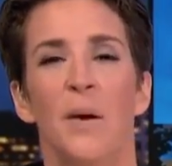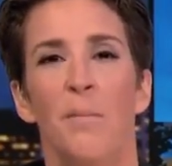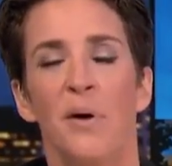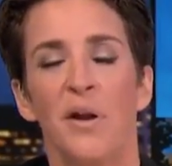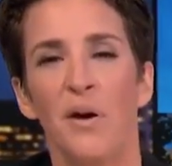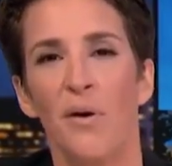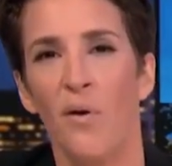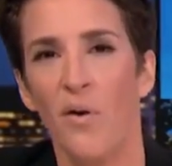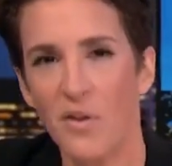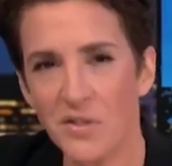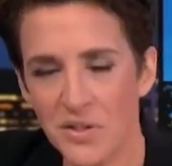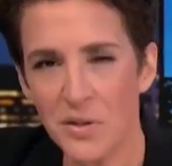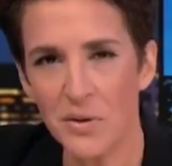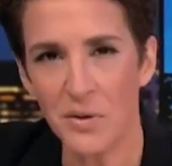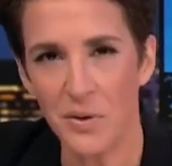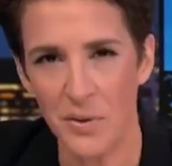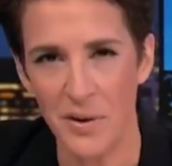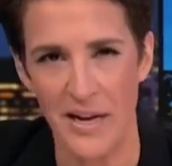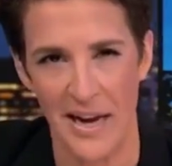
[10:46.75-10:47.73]
But it also
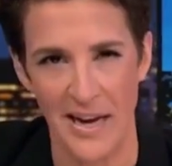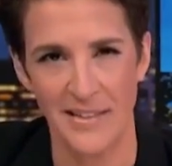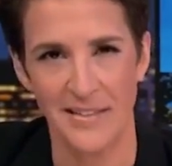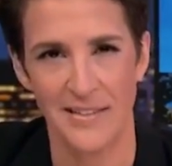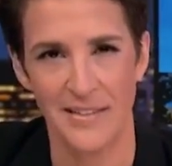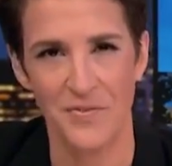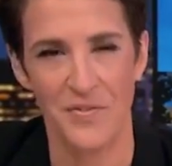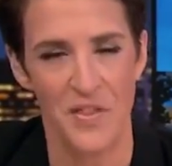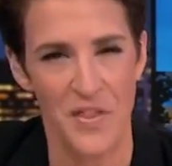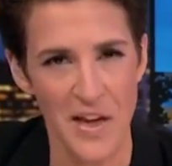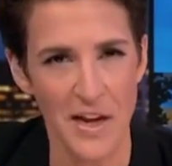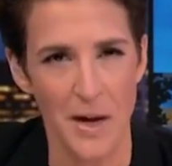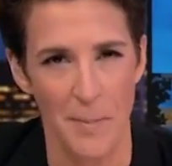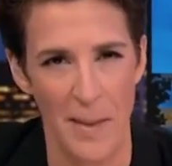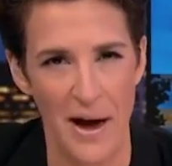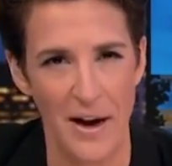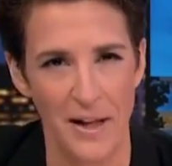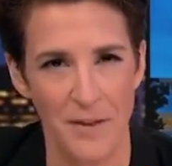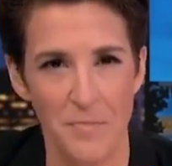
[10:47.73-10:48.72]
creates, if you think
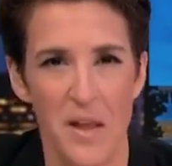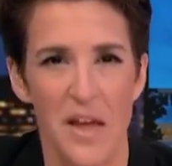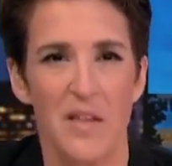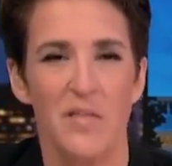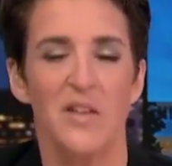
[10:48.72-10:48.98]
about it,